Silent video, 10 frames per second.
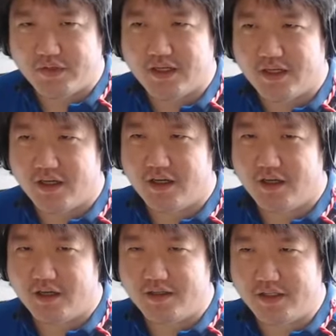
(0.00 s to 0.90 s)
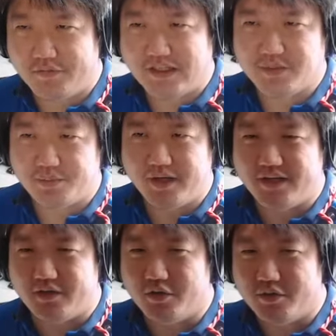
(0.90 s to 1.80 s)
the defense break,
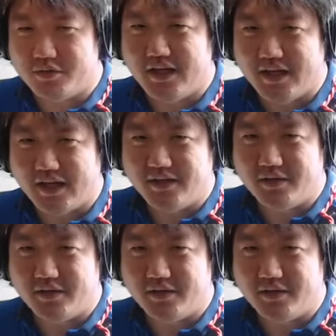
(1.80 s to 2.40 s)
and then